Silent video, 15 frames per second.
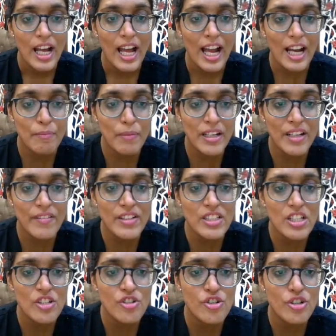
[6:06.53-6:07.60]
and previous
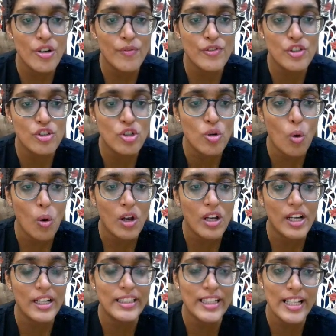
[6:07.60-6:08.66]
history of stroke
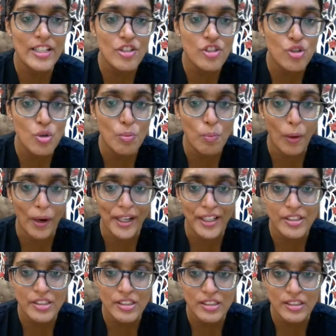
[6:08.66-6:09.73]
contains 2
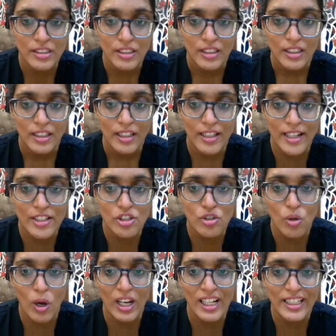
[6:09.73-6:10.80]
points. Rest
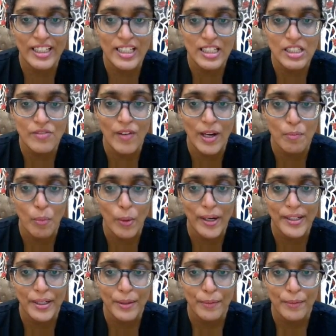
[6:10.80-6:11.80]
all it is 1 point.